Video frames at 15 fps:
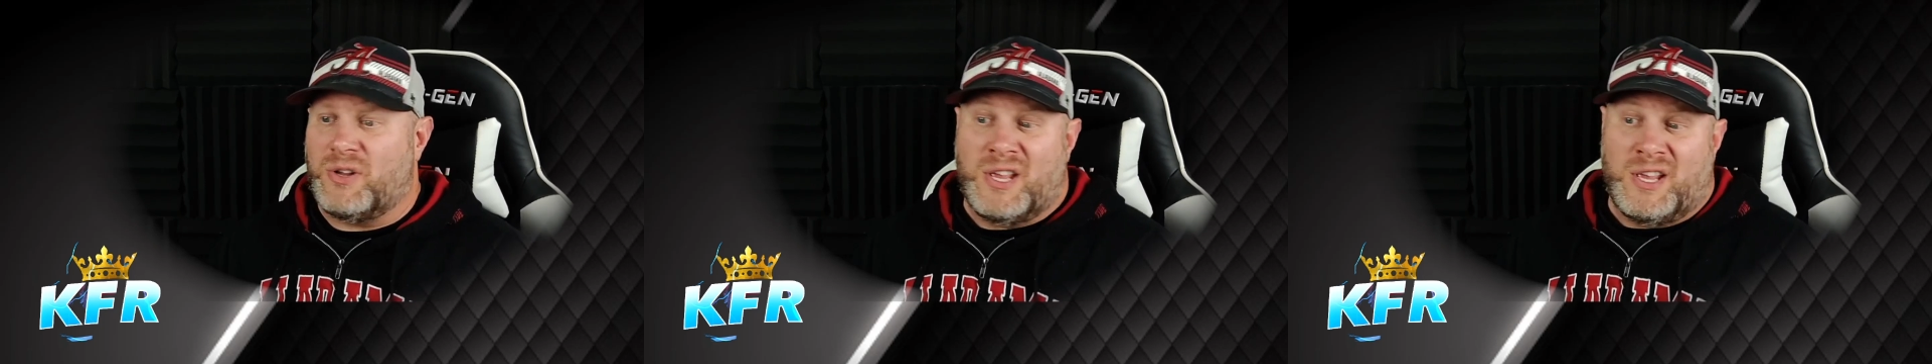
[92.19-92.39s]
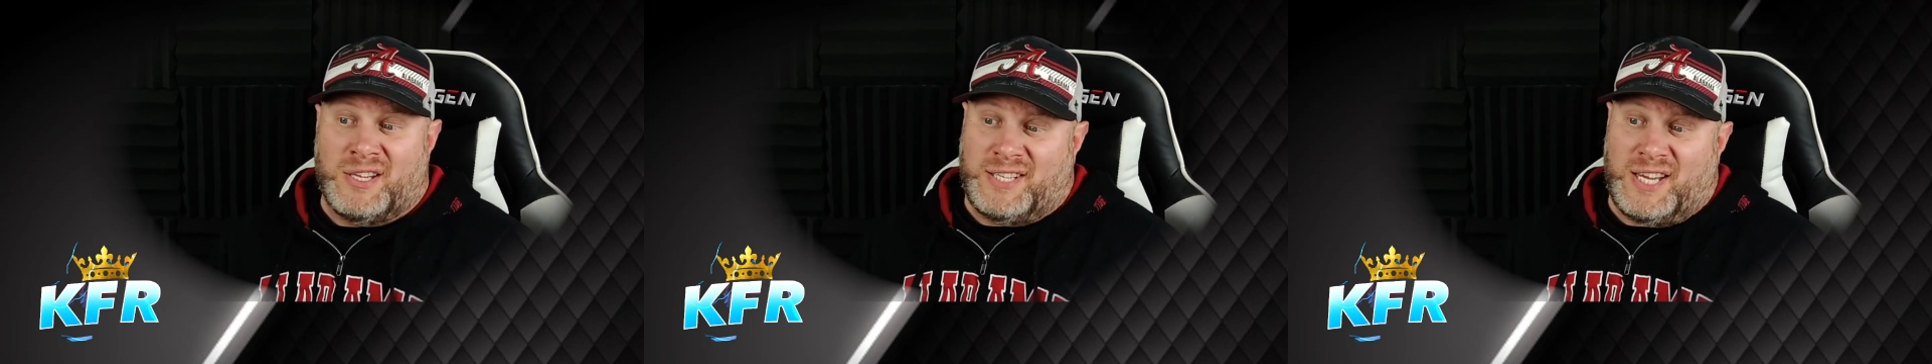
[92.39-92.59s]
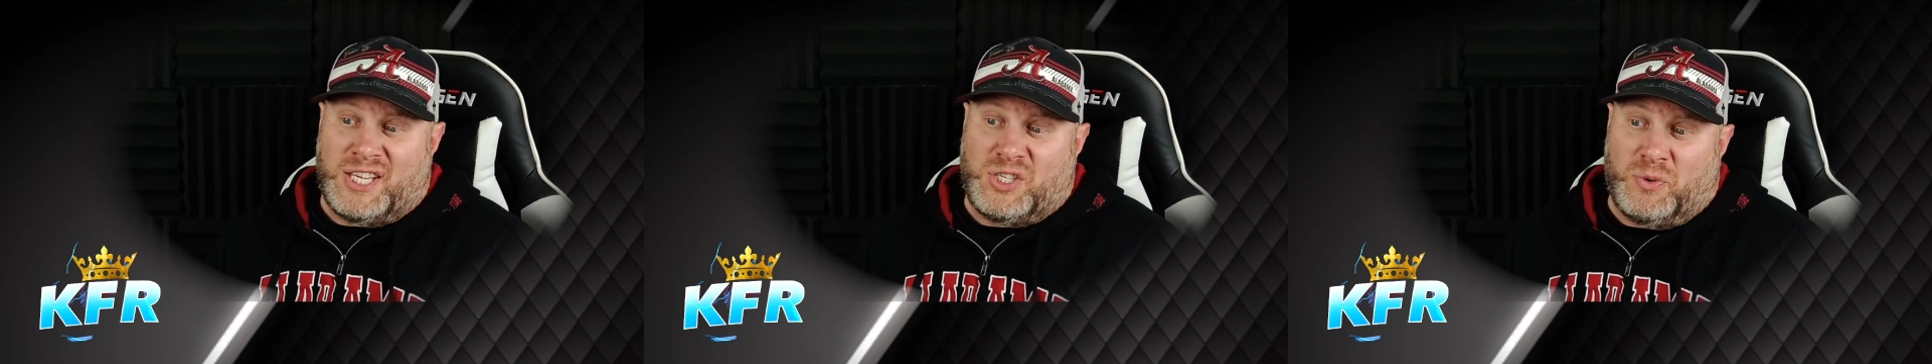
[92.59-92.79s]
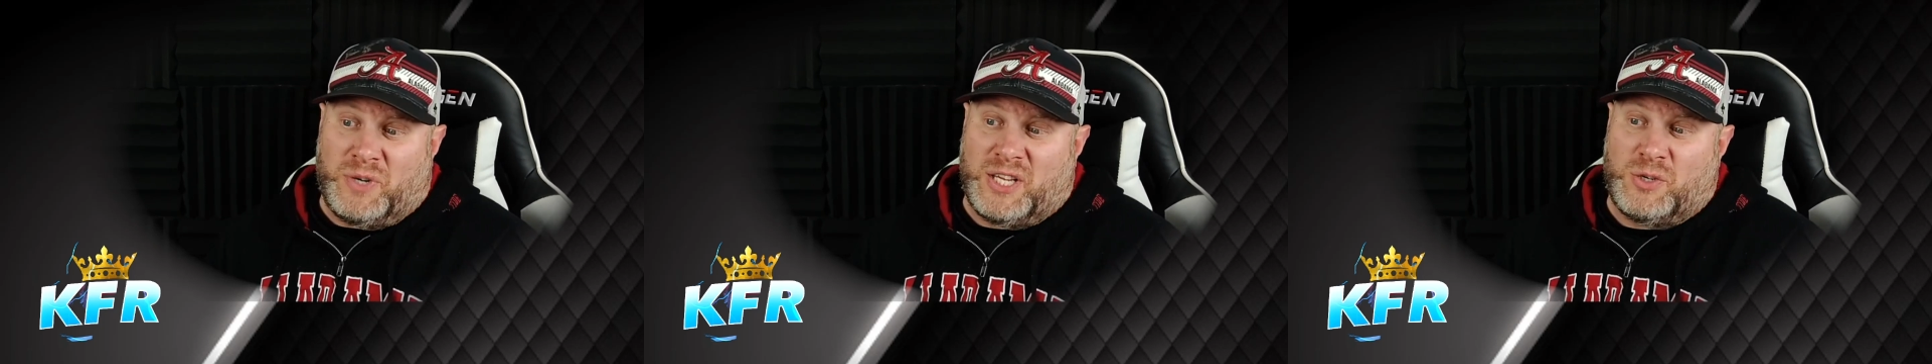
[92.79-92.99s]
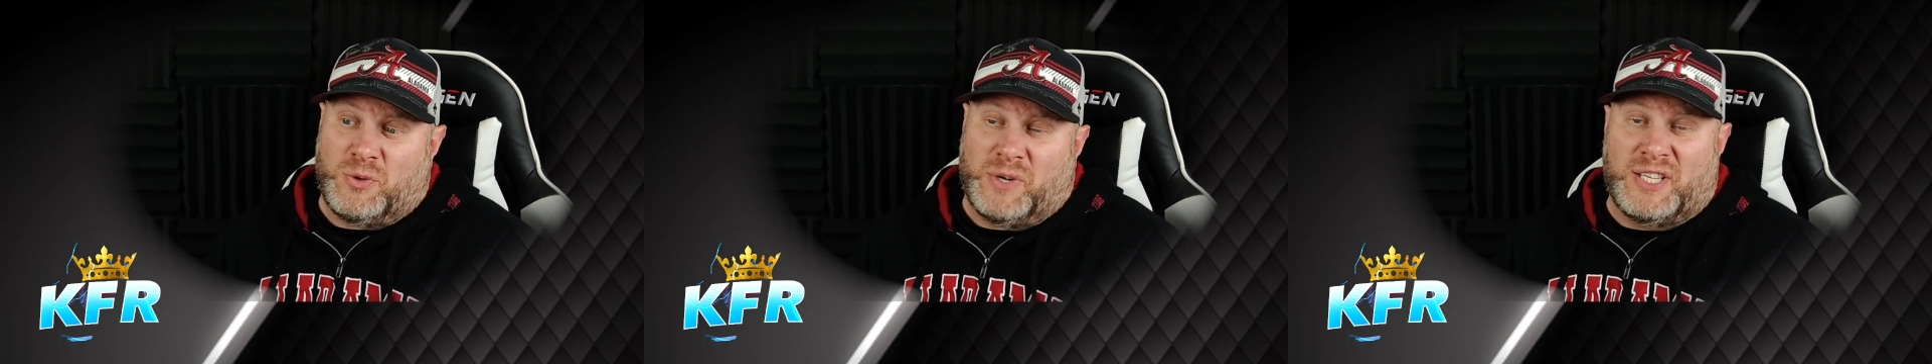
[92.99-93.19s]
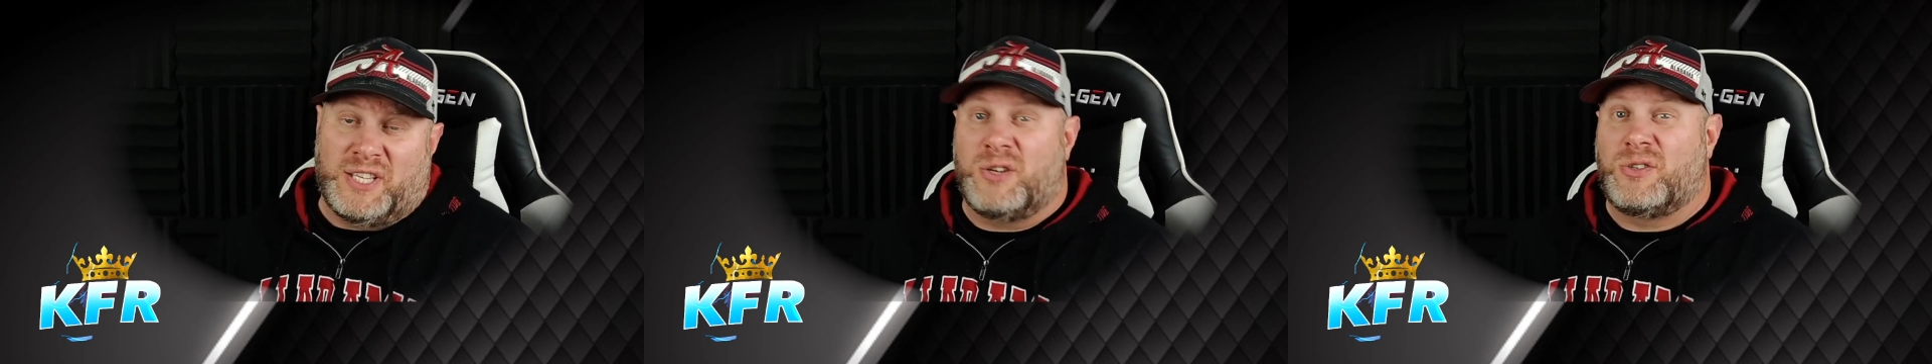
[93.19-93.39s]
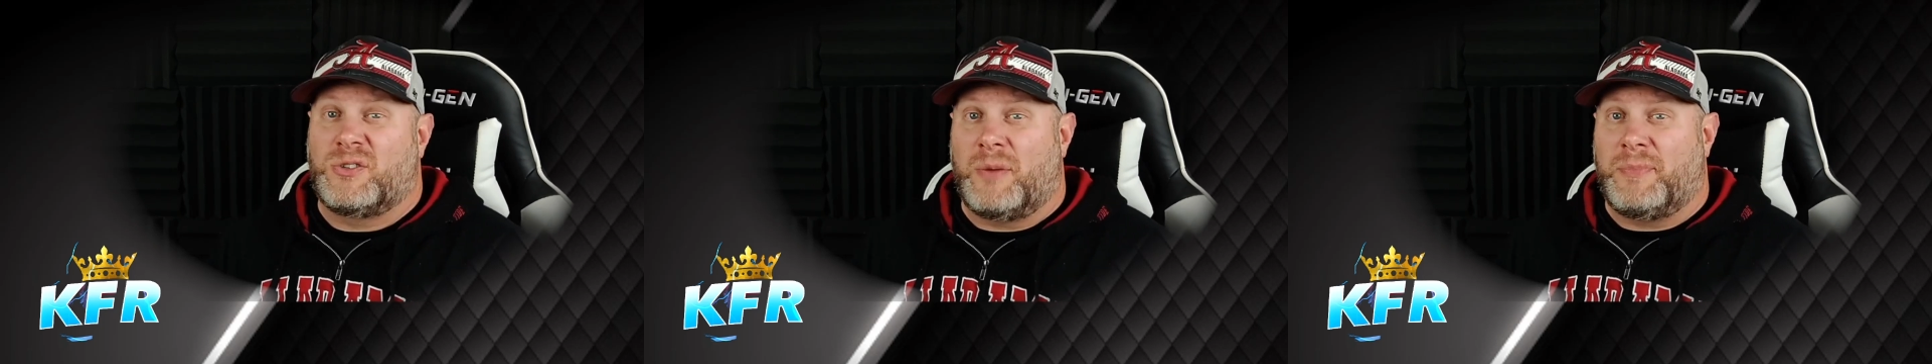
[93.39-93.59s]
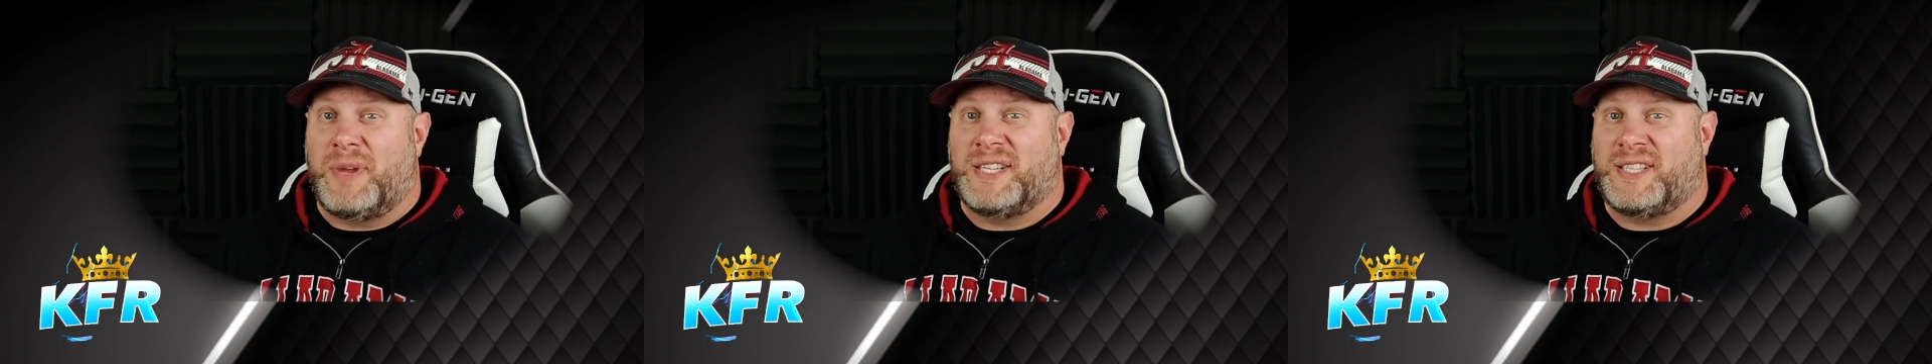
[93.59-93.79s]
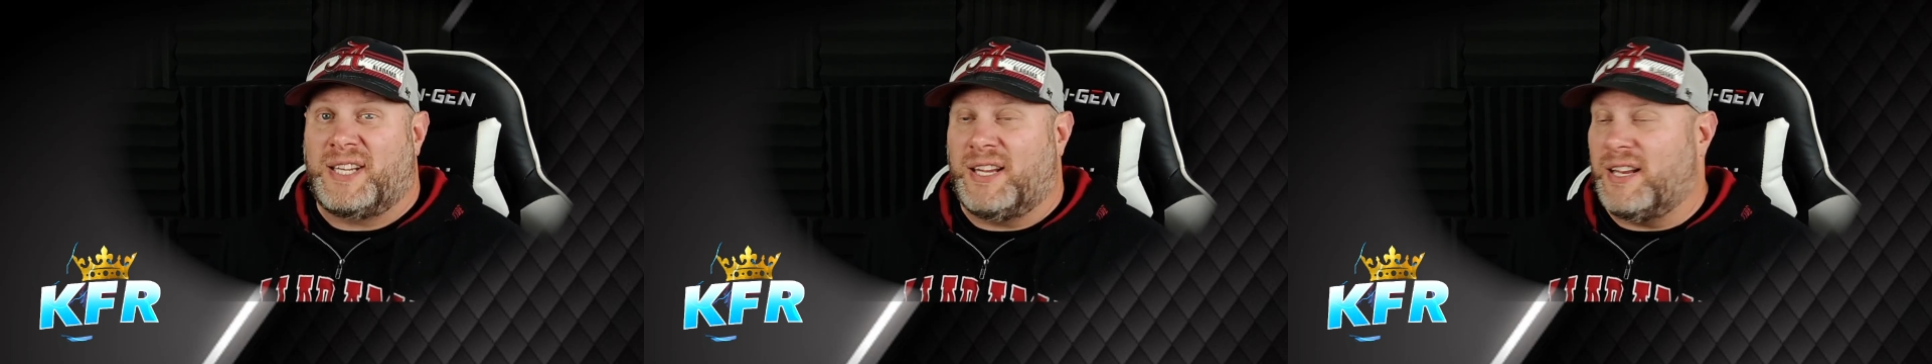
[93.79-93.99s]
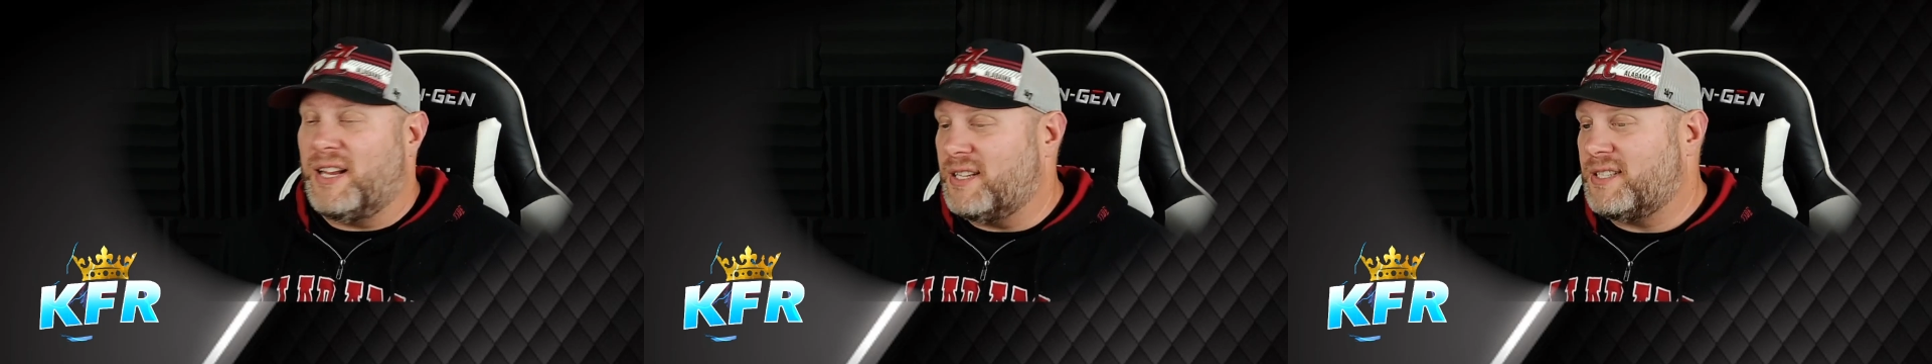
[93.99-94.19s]
It says 2022, so I'm
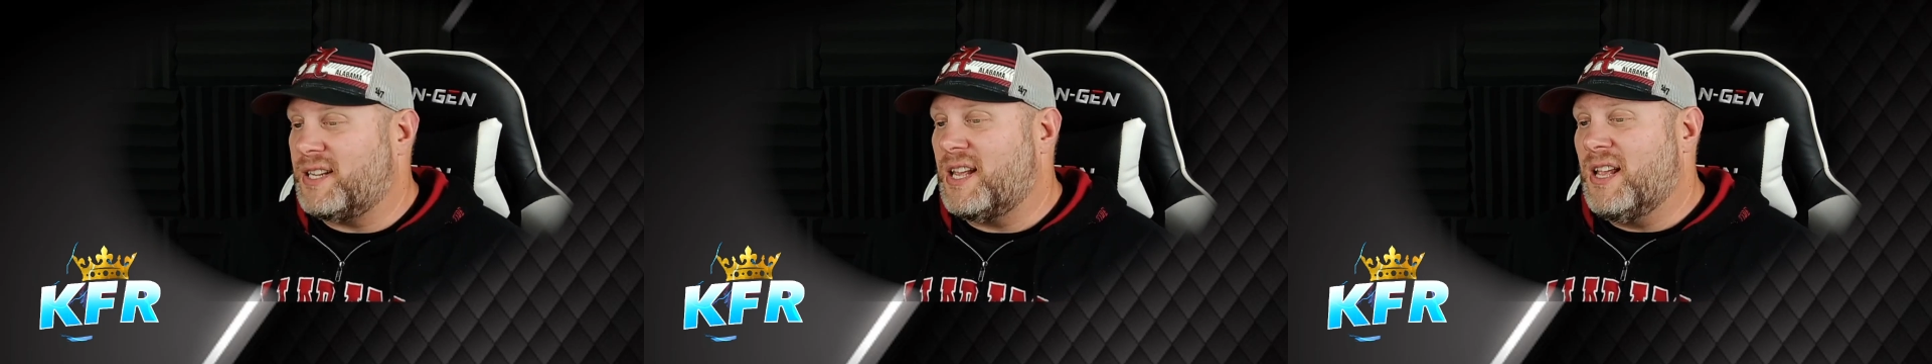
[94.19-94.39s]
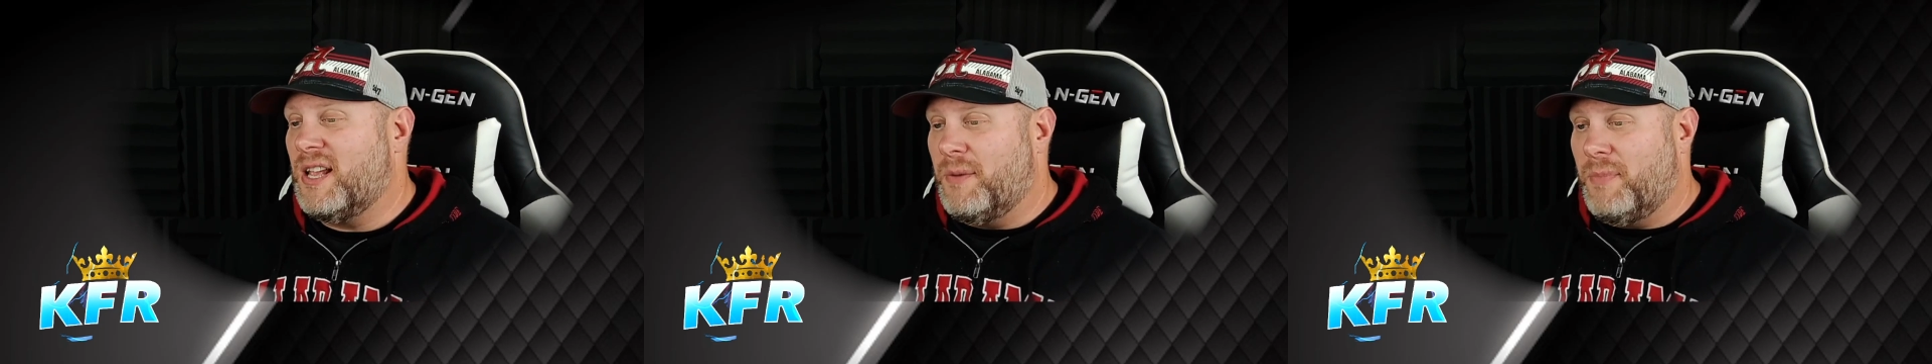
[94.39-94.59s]
guessing it is.